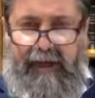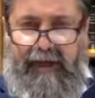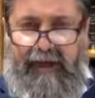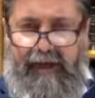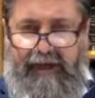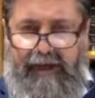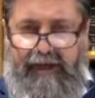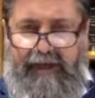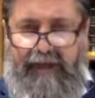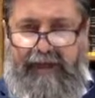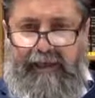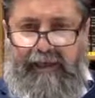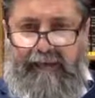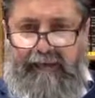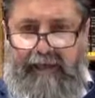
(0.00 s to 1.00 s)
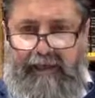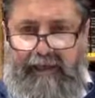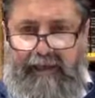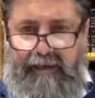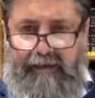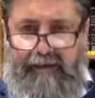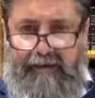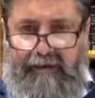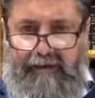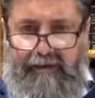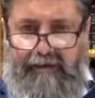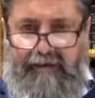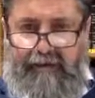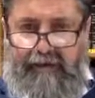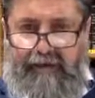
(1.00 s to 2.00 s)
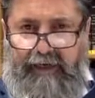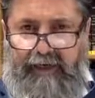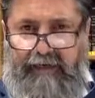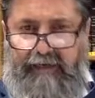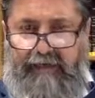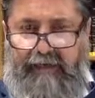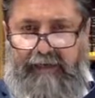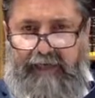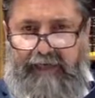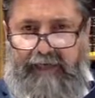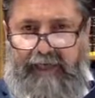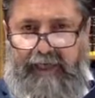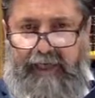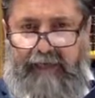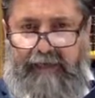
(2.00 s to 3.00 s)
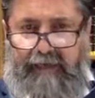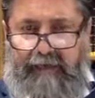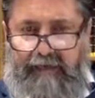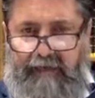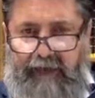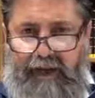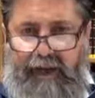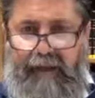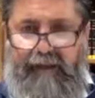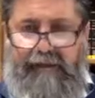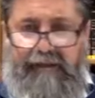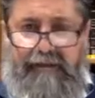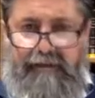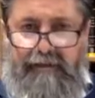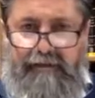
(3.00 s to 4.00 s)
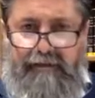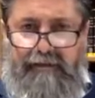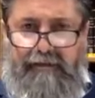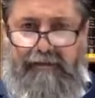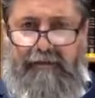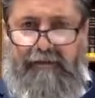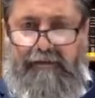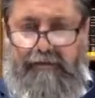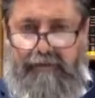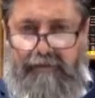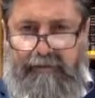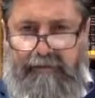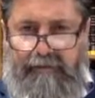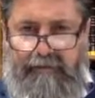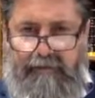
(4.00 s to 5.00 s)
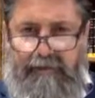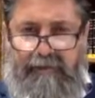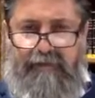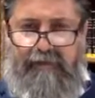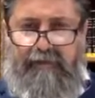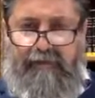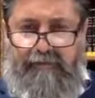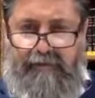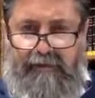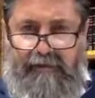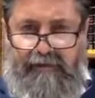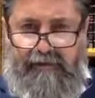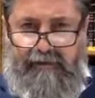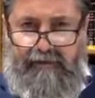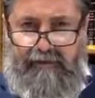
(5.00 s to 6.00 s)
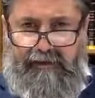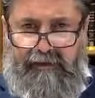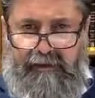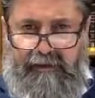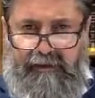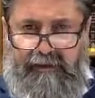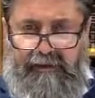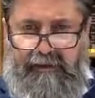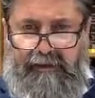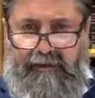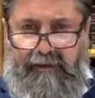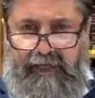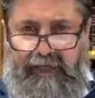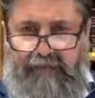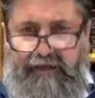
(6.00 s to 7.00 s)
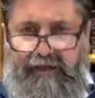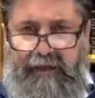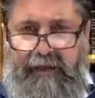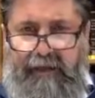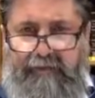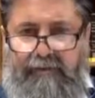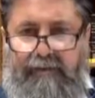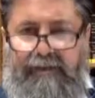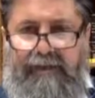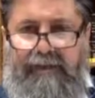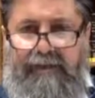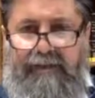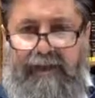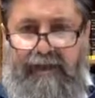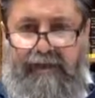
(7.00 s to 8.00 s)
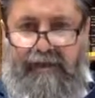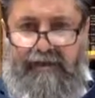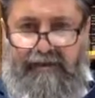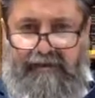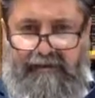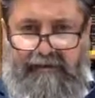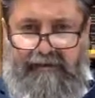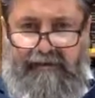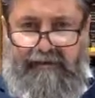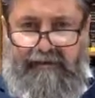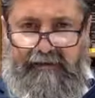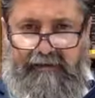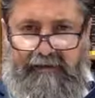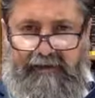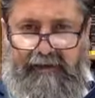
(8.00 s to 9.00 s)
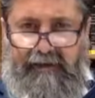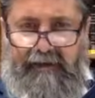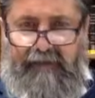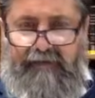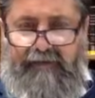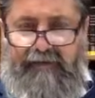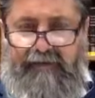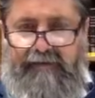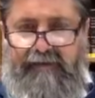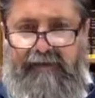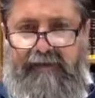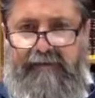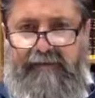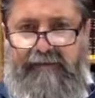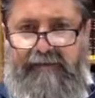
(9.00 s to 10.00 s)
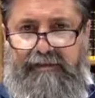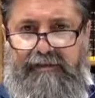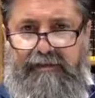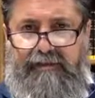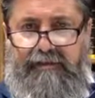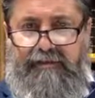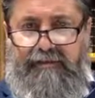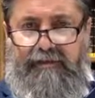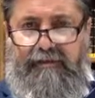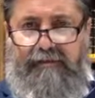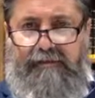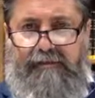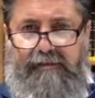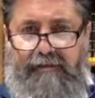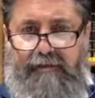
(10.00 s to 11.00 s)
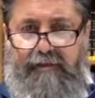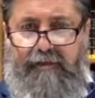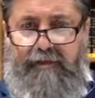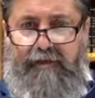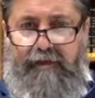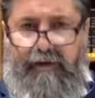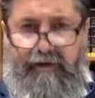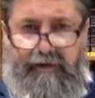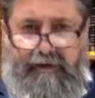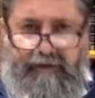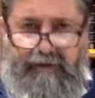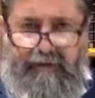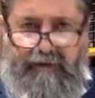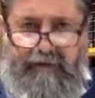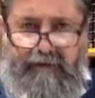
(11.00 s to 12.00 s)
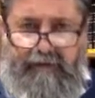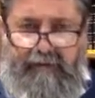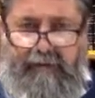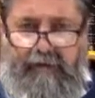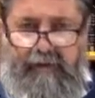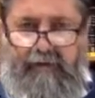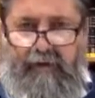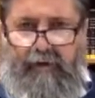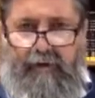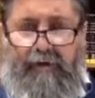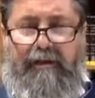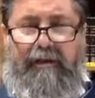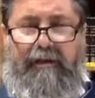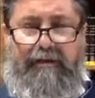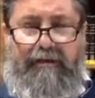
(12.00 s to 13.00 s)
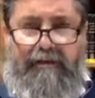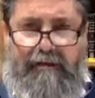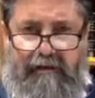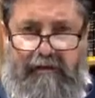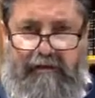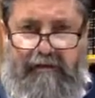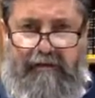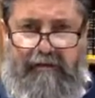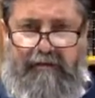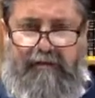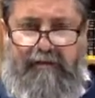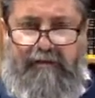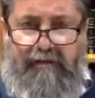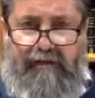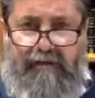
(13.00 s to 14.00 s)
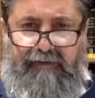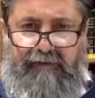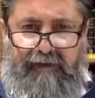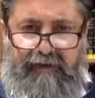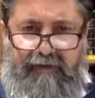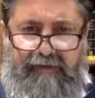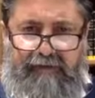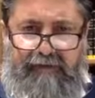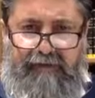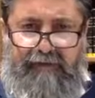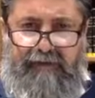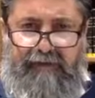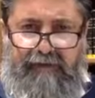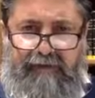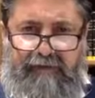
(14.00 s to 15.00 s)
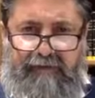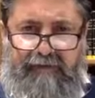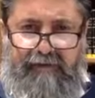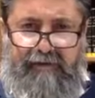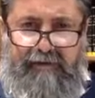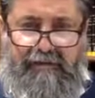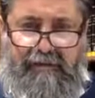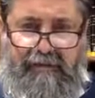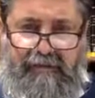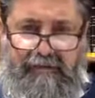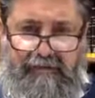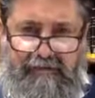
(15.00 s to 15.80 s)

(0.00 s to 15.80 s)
hey and gimel, right? It's eight and mal to do the circumcision. That's what comes with Yitzchak. When the first circumcision of a Hebrew boy and the most holy was when Abraham circumcised his own son.